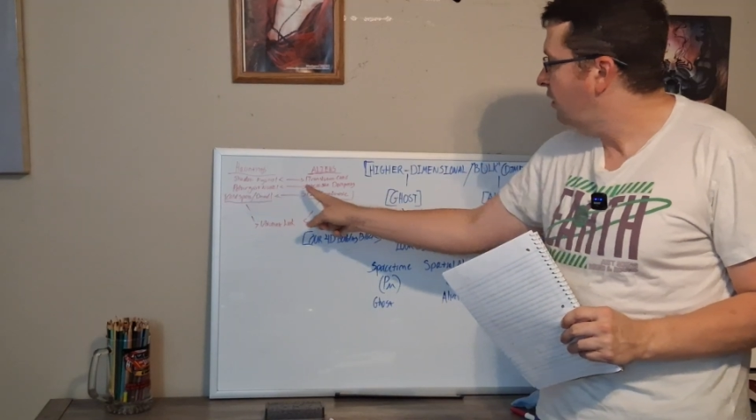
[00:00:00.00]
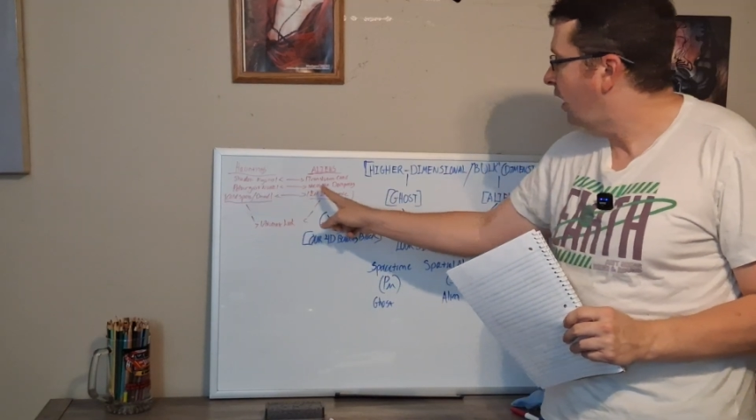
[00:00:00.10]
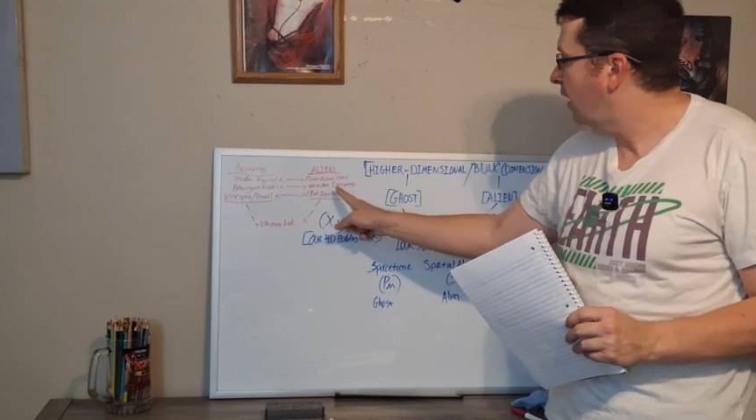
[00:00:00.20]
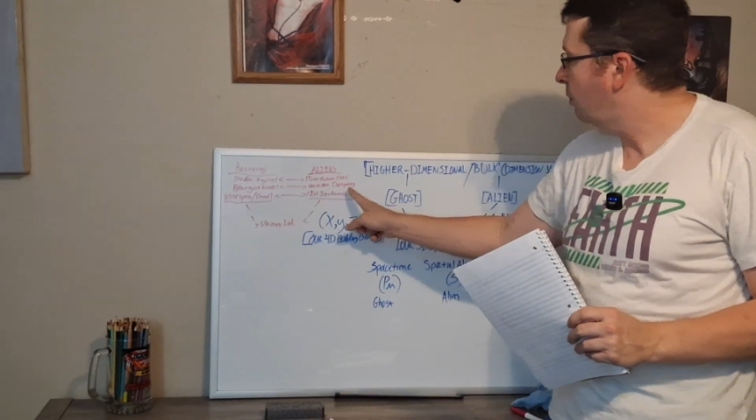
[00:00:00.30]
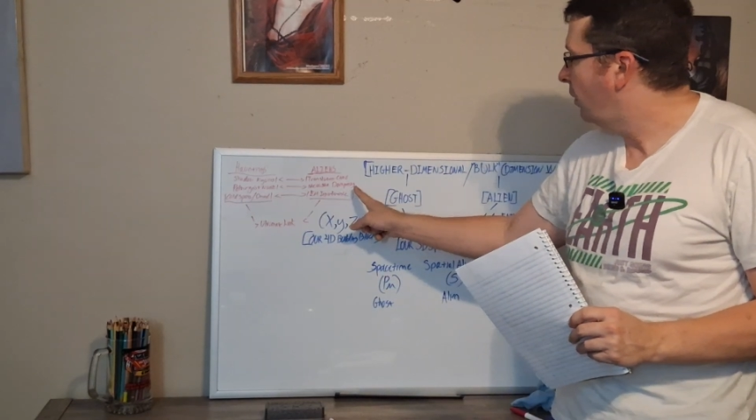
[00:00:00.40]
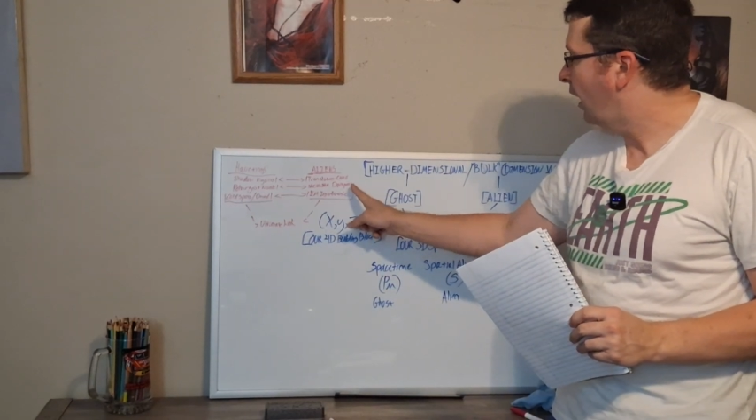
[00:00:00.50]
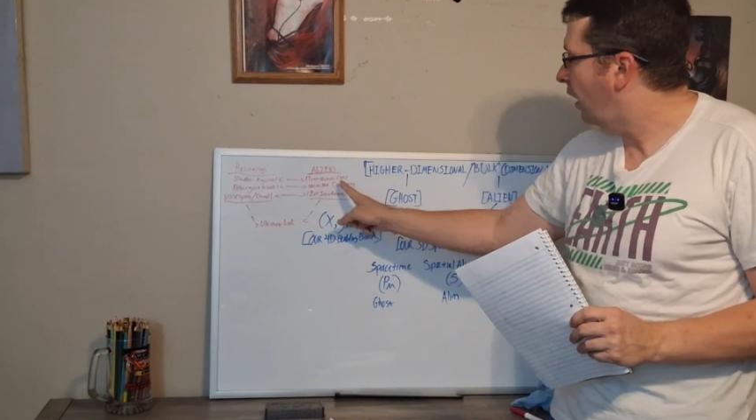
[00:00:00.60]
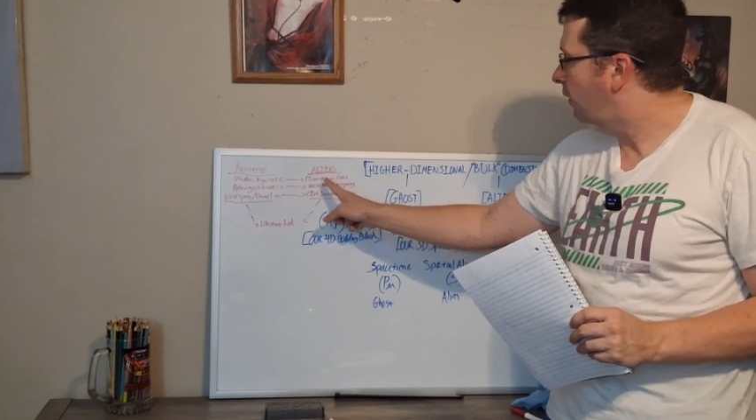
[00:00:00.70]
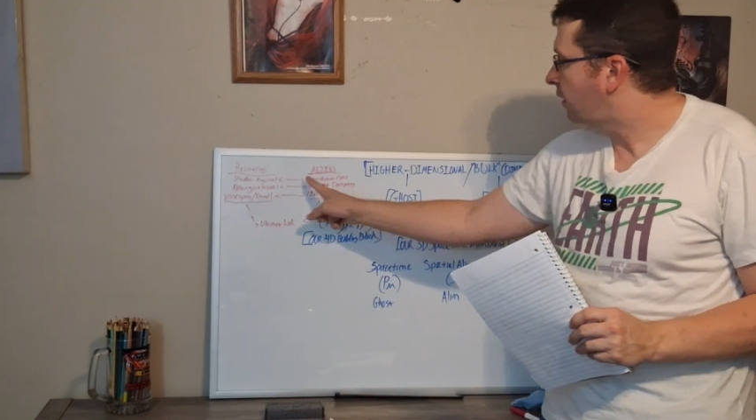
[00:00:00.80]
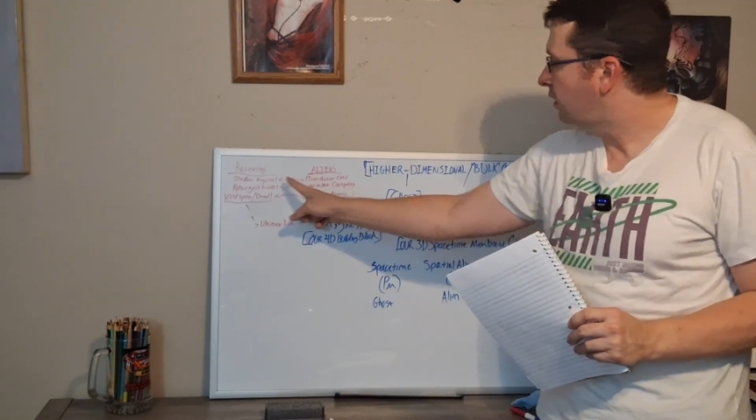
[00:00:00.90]
type
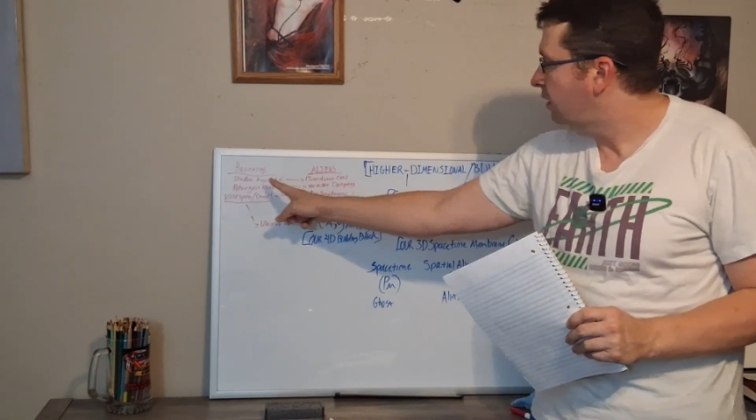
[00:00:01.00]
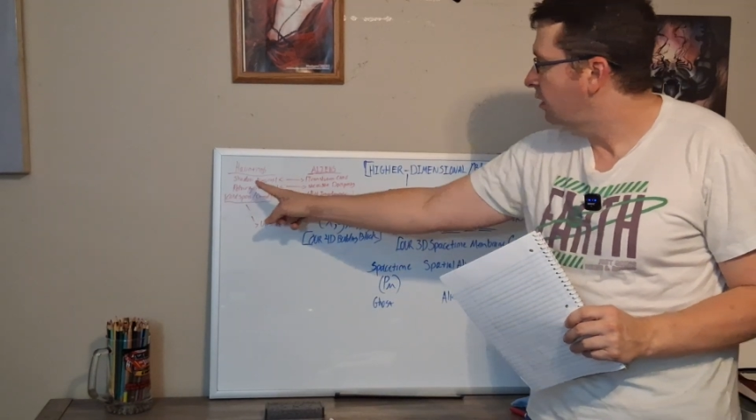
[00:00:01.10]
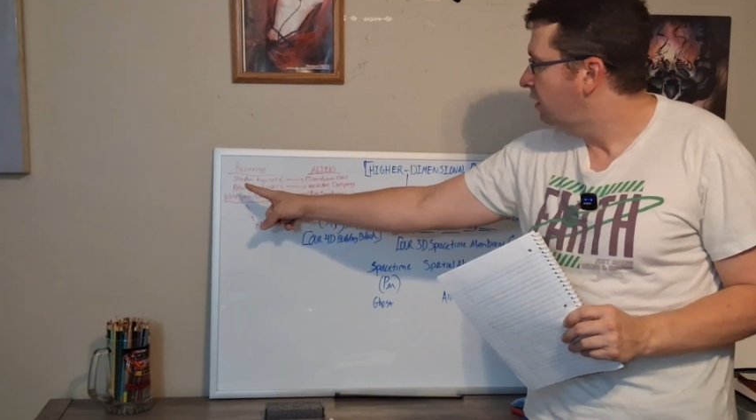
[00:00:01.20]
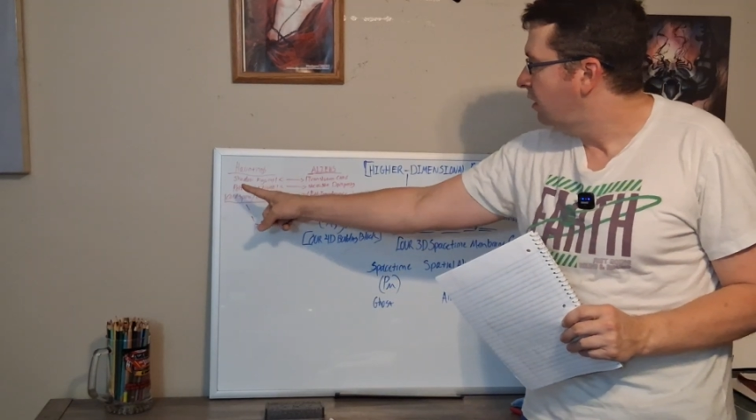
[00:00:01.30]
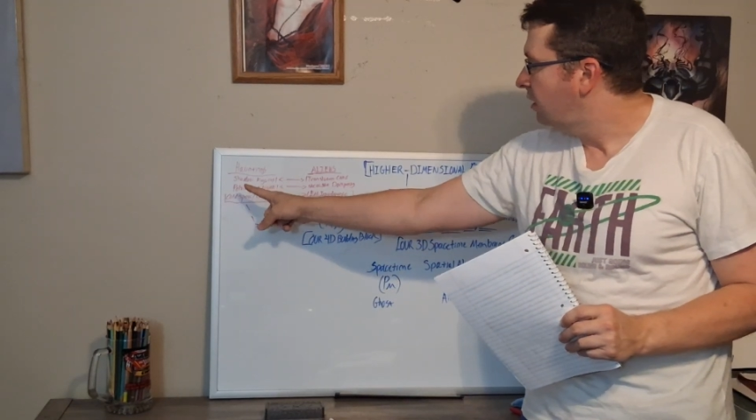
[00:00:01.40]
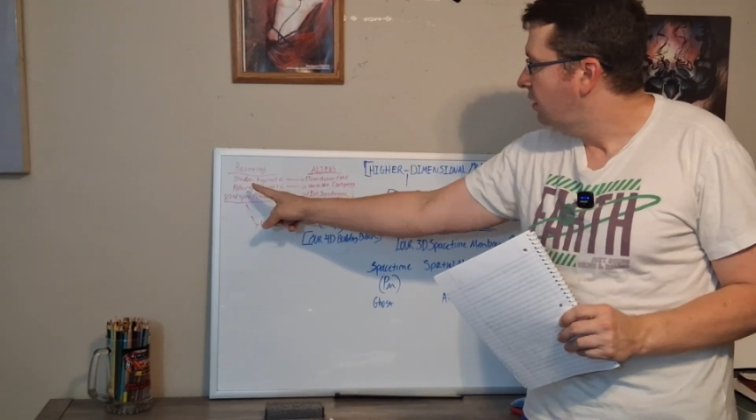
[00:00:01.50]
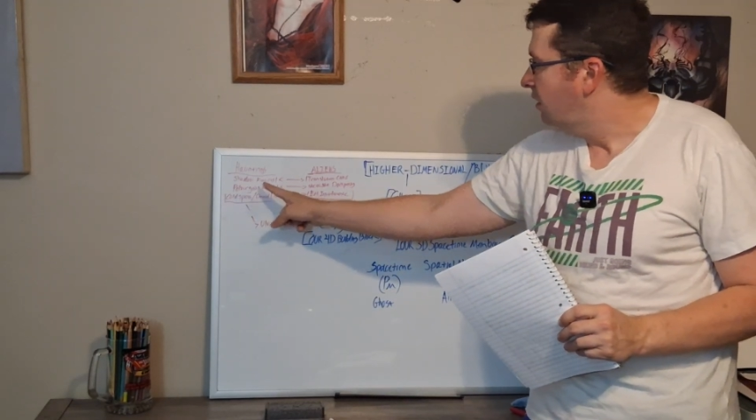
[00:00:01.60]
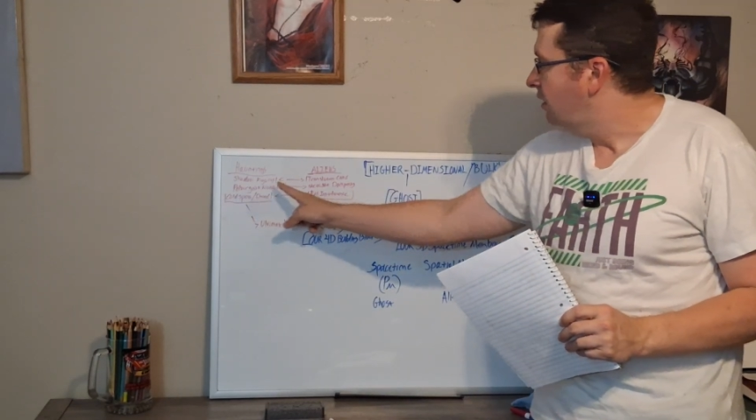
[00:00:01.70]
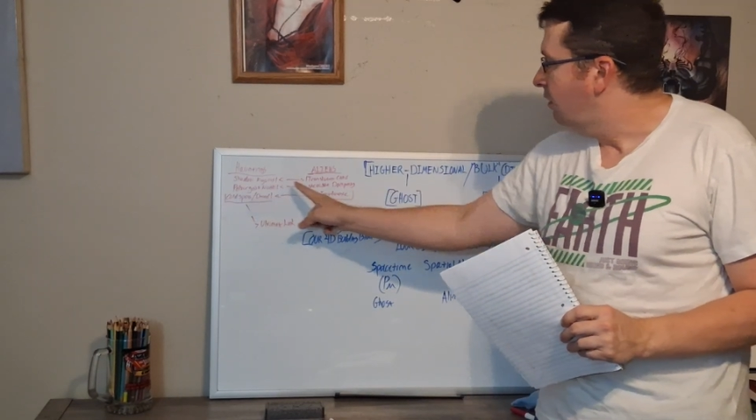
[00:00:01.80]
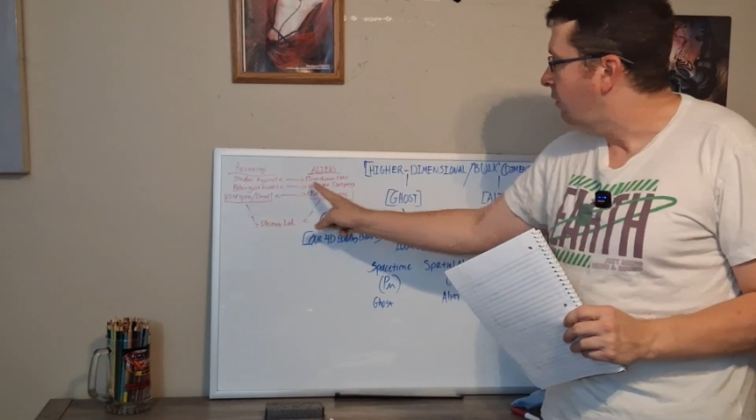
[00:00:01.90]
pattern
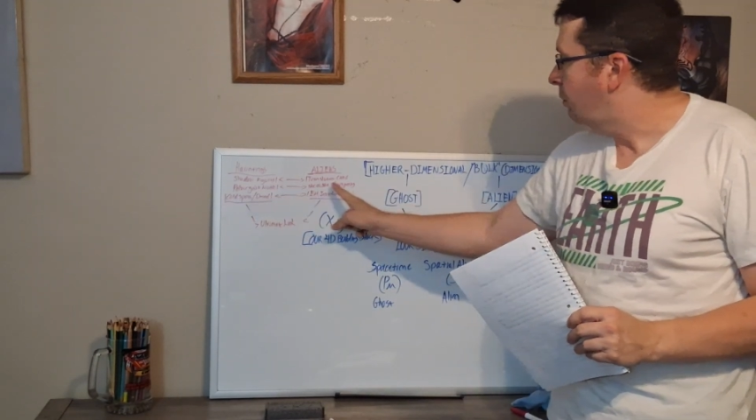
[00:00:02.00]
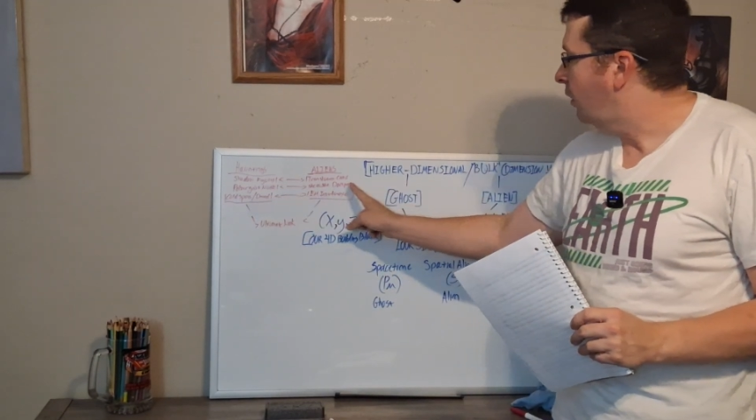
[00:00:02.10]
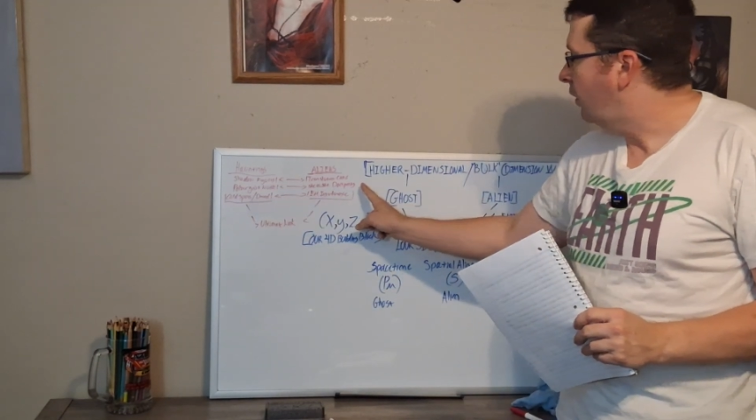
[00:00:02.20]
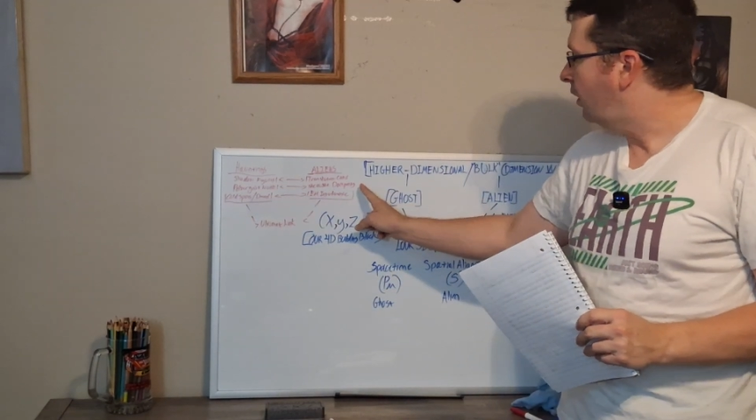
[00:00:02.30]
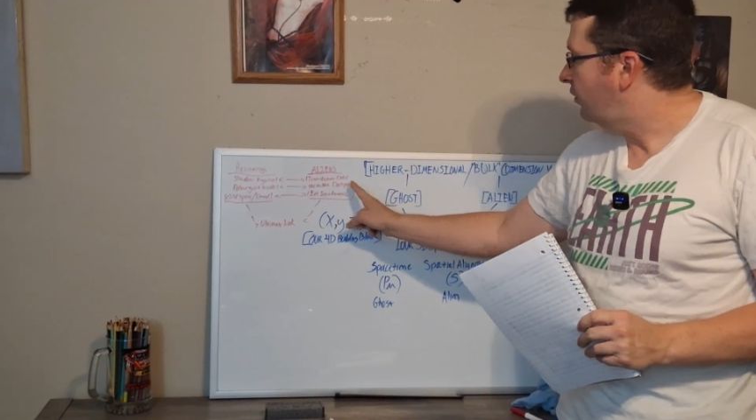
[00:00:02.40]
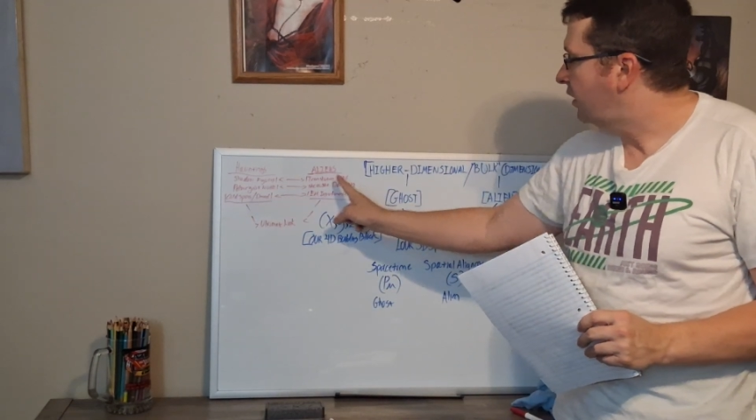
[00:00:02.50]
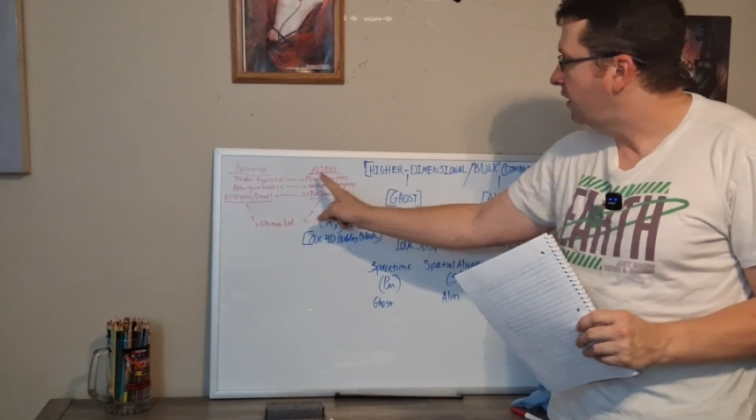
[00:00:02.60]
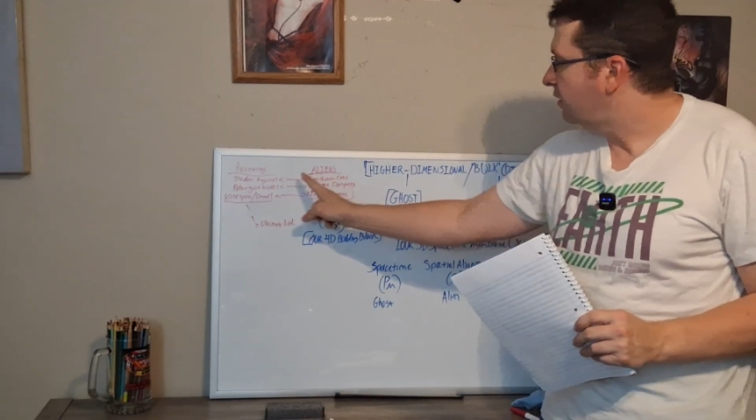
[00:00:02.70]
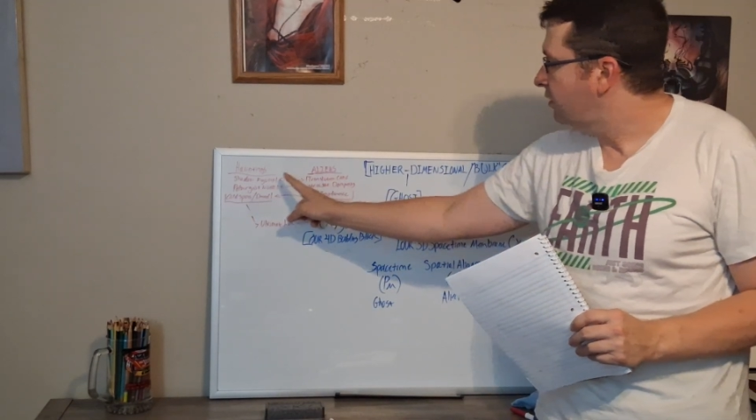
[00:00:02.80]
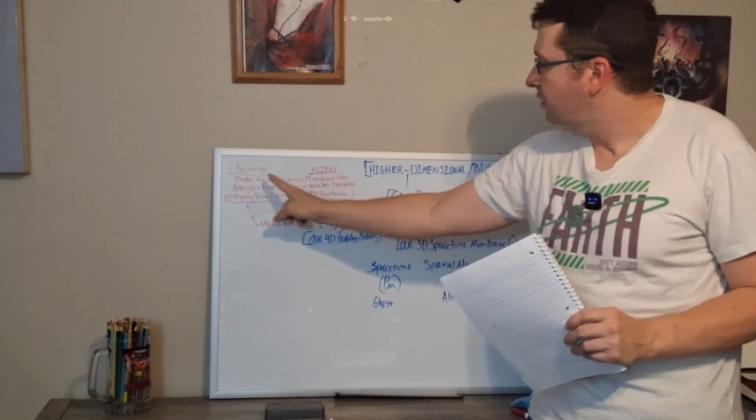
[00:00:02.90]
for both
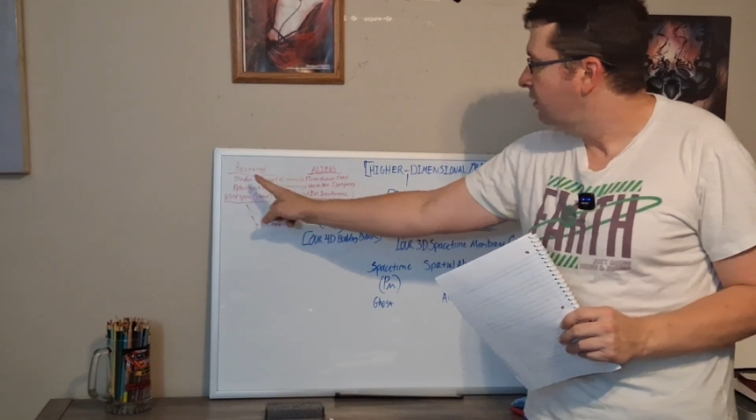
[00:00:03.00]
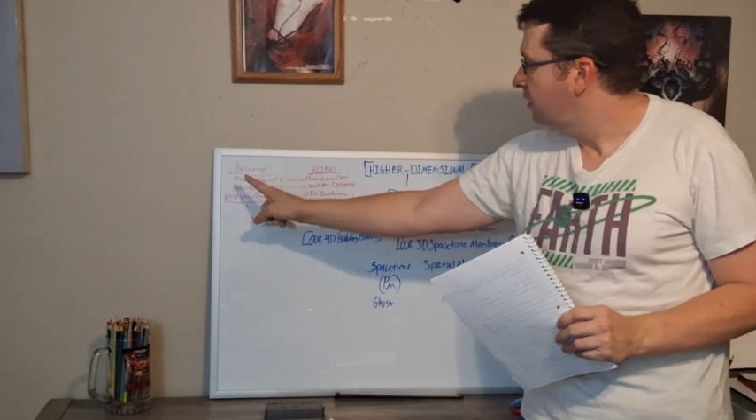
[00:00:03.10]
hauntings,